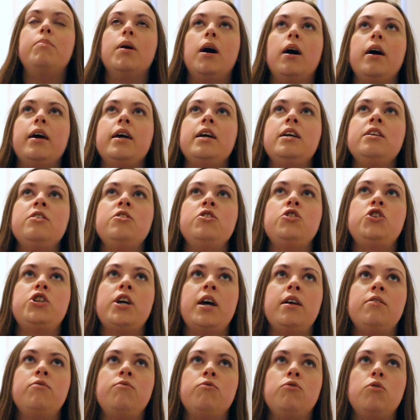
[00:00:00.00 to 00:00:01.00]
But in
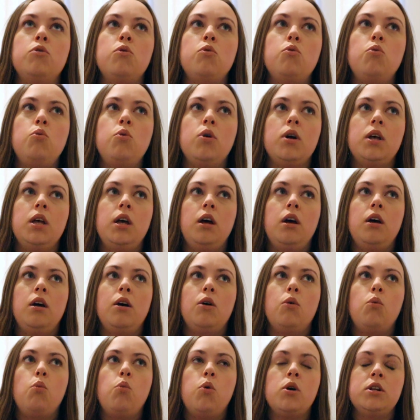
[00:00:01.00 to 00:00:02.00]
general,
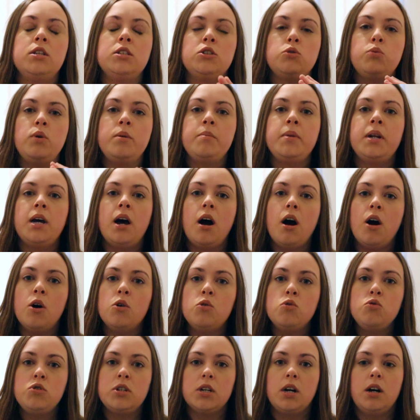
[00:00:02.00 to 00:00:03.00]
once women are
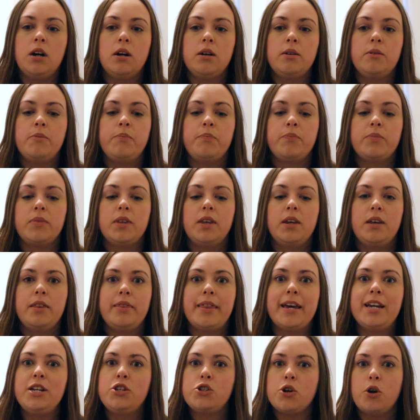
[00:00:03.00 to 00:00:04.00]
older,
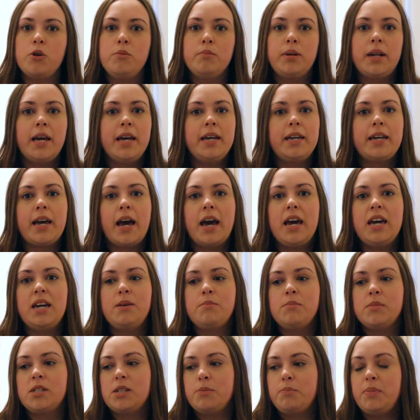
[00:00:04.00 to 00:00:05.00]
they don't play
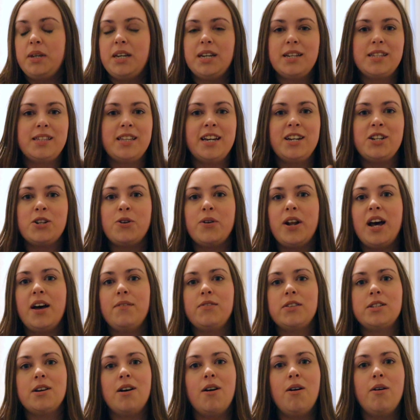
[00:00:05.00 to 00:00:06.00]
games because they don't
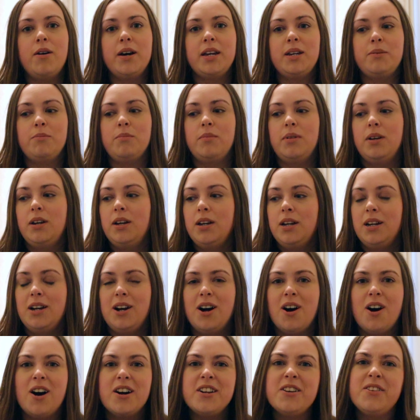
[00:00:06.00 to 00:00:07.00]
have time.
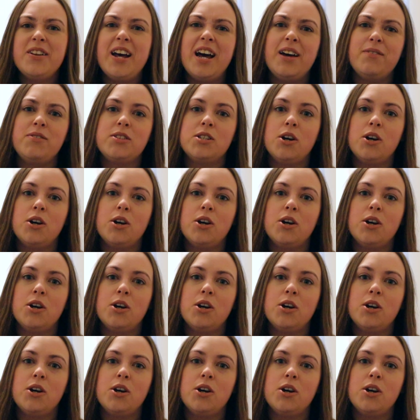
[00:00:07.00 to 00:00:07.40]
I don't have